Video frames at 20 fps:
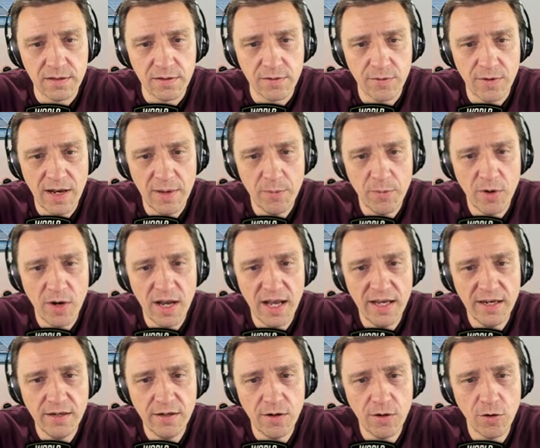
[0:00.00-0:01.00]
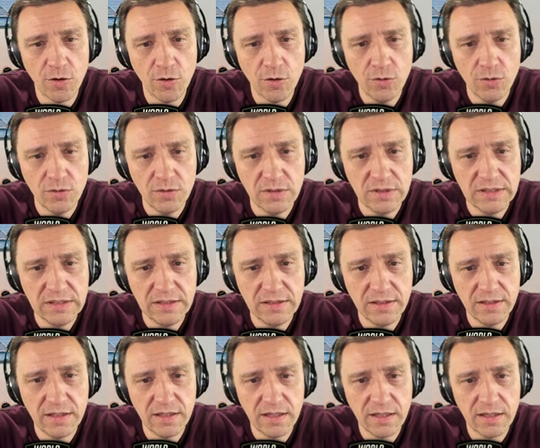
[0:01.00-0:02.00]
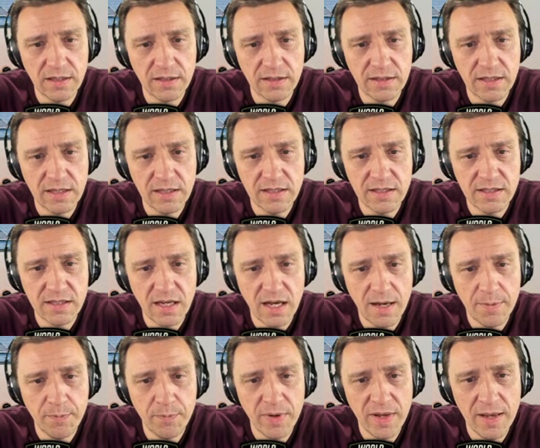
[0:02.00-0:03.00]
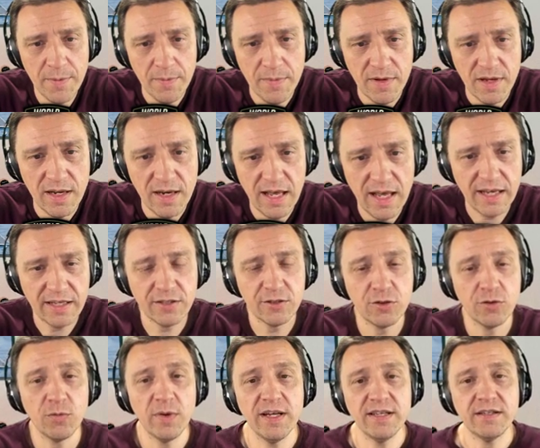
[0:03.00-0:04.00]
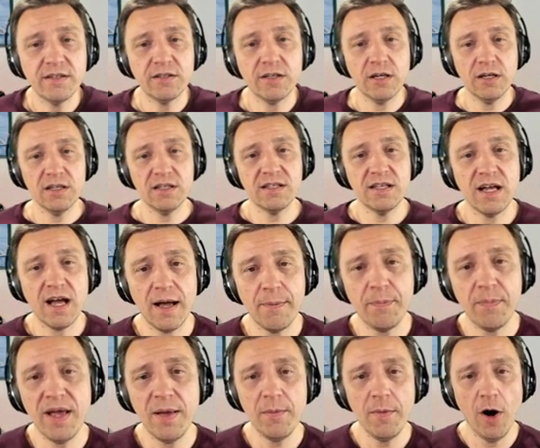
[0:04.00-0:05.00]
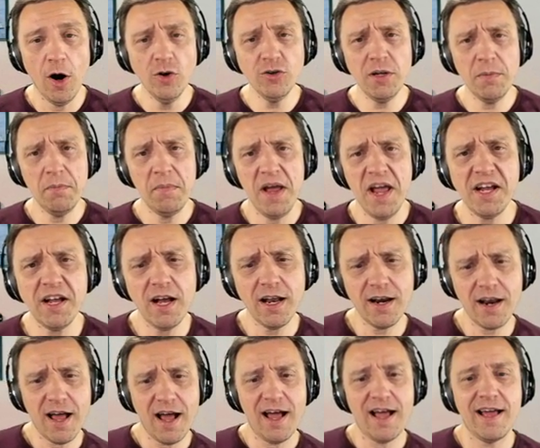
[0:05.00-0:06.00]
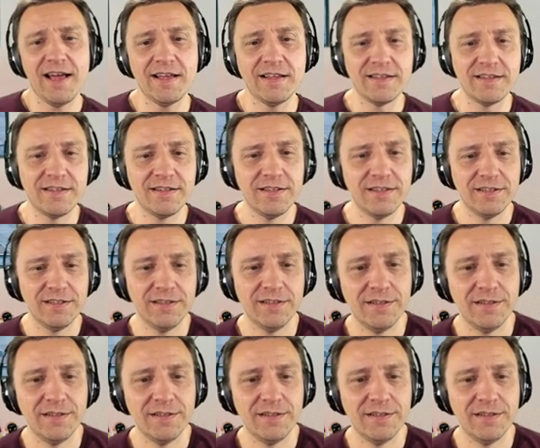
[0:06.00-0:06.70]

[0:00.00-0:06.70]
Ram Rider. Oh. Didn't stop him. Electro Wizard gonna stop him. Oh, the Mega Knight!